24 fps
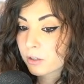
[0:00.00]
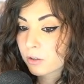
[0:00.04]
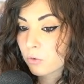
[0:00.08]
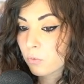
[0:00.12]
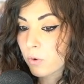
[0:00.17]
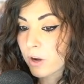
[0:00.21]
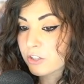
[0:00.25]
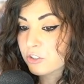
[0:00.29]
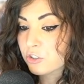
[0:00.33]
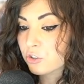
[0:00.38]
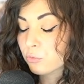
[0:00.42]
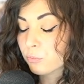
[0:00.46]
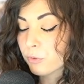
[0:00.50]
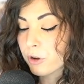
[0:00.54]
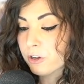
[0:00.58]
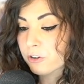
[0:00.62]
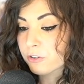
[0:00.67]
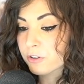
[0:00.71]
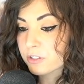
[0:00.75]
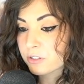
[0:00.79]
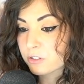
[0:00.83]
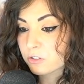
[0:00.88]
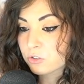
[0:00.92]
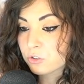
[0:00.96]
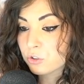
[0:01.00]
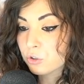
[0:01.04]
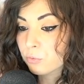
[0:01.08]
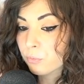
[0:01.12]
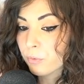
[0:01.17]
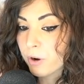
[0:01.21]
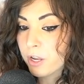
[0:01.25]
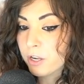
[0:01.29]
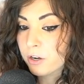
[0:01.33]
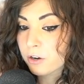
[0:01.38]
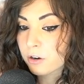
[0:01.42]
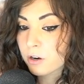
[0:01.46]
why Tomb Raider isn't Tomb
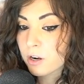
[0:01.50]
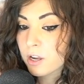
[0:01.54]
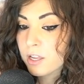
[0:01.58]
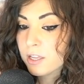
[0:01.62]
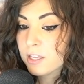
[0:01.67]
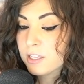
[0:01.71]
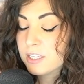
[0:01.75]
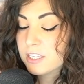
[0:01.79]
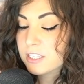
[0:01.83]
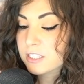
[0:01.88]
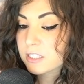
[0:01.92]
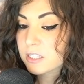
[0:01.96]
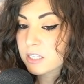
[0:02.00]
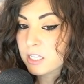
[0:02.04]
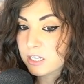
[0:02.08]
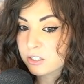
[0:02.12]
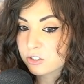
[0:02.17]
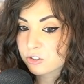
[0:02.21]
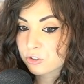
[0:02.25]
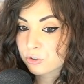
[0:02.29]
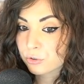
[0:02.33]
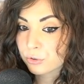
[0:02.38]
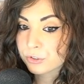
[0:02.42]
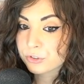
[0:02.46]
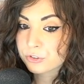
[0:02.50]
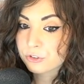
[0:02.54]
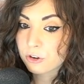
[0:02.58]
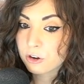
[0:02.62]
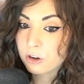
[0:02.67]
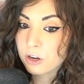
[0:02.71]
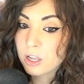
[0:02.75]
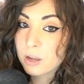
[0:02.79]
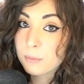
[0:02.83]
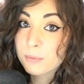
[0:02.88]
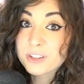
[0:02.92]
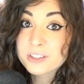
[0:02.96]
Raider is thanks to Crystal
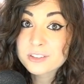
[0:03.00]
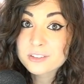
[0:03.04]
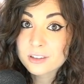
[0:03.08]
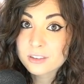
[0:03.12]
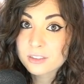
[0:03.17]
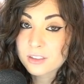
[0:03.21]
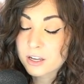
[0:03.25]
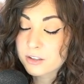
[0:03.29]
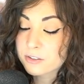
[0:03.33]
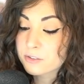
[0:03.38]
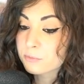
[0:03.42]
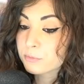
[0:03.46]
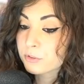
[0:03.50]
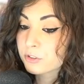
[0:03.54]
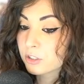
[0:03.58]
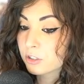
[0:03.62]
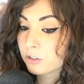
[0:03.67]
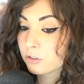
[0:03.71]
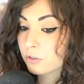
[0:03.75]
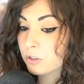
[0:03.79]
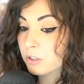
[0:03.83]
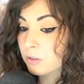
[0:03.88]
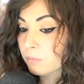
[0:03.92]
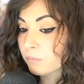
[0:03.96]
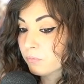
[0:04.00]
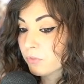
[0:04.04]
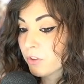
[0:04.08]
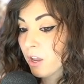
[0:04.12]
Dynamics. I 1000% agree.